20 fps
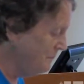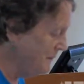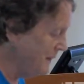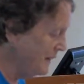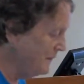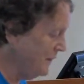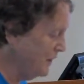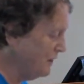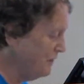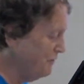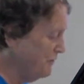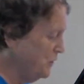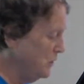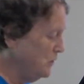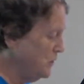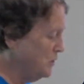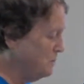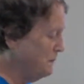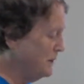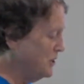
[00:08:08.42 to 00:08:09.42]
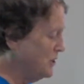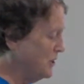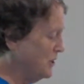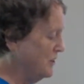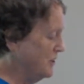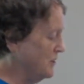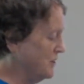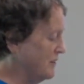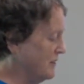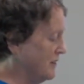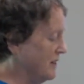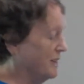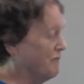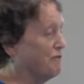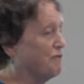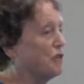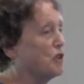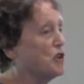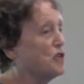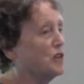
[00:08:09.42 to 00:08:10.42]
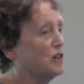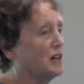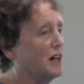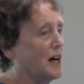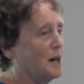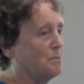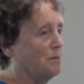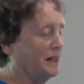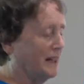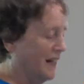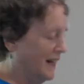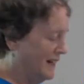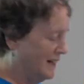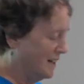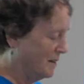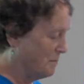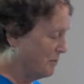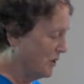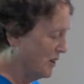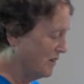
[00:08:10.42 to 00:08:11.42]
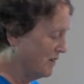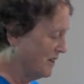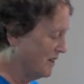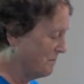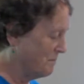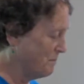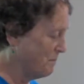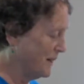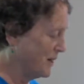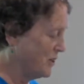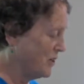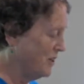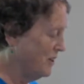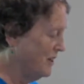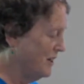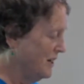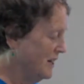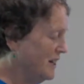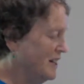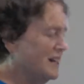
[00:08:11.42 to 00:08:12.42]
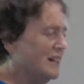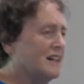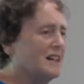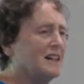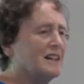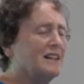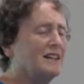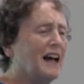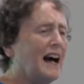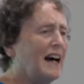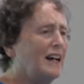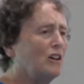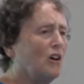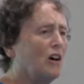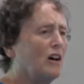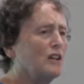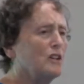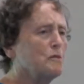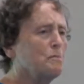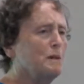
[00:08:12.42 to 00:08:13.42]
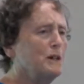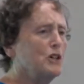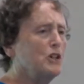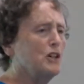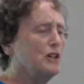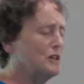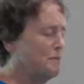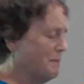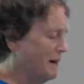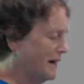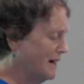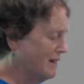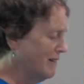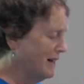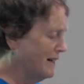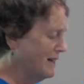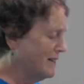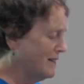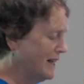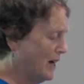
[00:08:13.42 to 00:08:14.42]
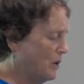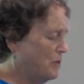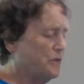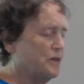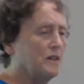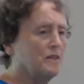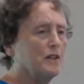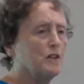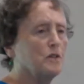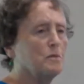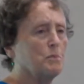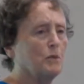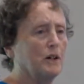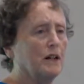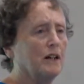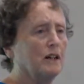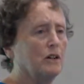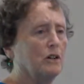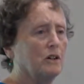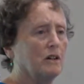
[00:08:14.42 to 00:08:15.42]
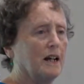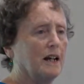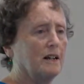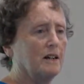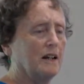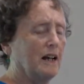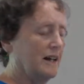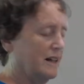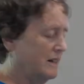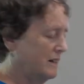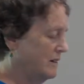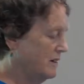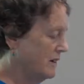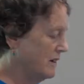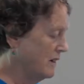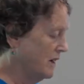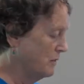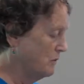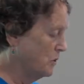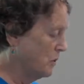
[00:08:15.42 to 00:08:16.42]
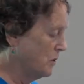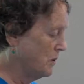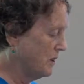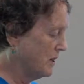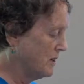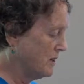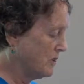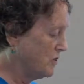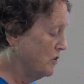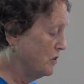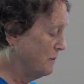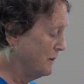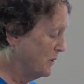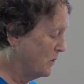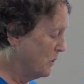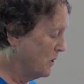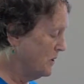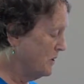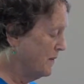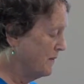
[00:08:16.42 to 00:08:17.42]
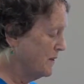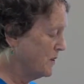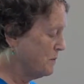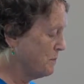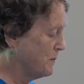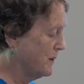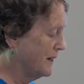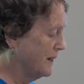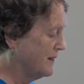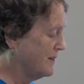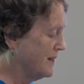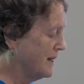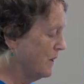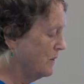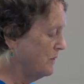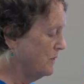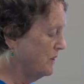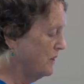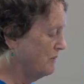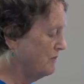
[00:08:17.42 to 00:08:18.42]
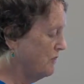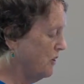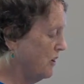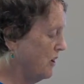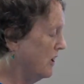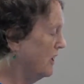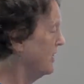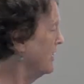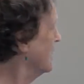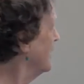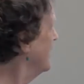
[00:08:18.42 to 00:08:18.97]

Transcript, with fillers: and there are a few species to further complicate the uh, picture. Not all species migrate south in the spring and, and, and uh, north, excuse me, north in the spring and south in the fall.